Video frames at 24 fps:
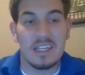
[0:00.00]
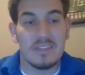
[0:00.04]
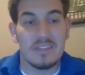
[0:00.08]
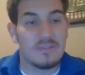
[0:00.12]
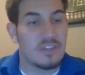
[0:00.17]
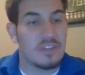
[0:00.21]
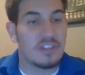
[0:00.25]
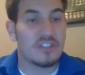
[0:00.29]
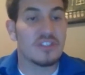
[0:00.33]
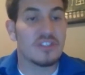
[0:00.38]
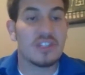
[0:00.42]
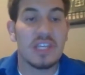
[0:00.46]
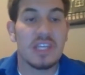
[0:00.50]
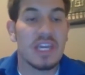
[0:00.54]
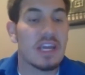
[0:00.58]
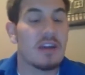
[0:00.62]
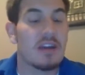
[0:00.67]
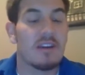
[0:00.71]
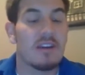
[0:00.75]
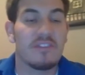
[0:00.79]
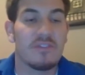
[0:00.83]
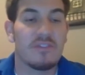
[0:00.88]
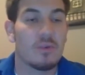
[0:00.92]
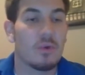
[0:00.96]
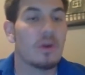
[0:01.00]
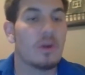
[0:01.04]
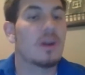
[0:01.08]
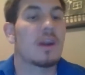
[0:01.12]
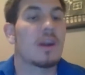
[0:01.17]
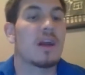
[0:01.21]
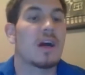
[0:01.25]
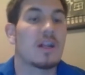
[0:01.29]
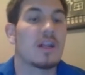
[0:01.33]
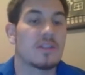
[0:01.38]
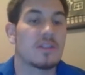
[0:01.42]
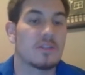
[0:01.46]
They just can't afford
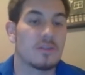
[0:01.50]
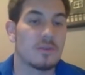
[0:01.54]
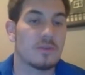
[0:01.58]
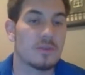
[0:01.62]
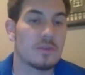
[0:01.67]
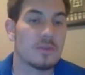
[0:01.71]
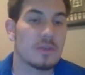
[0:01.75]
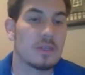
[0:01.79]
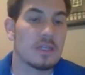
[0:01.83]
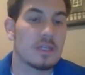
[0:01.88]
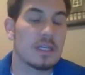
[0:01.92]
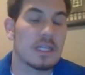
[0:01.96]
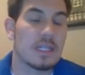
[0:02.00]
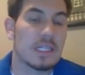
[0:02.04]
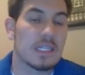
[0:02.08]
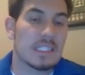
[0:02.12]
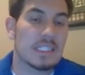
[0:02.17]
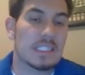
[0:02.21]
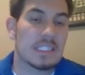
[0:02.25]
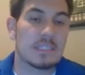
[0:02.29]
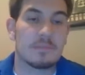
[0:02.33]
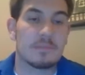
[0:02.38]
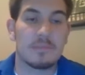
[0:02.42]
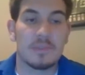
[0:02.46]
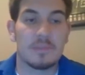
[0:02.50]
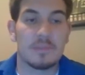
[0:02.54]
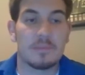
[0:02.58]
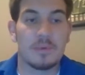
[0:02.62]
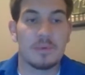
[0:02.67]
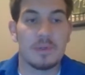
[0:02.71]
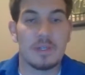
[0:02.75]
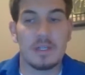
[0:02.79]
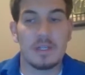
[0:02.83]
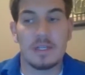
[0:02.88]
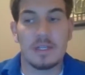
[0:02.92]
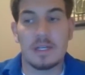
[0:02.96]
not to. Simply
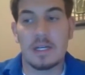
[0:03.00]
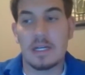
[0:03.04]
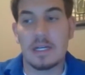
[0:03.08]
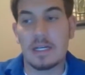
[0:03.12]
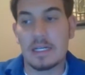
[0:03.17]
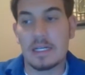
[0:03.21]
put,